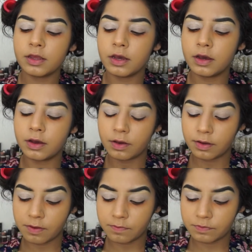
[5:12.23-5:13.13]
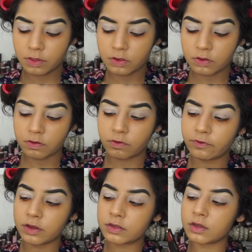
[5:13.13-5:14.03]
So the
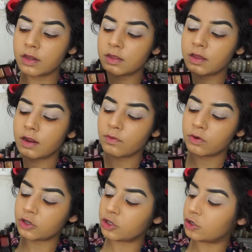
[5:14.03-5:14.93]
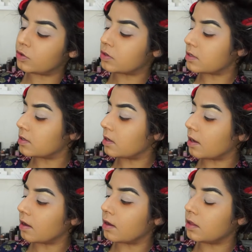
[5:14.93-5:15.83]
first color that I want to use
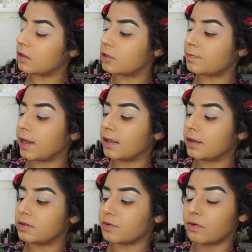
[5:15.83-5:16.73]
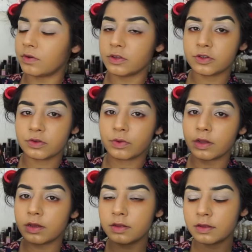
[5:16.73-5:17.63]
in this palette is Orange Soda.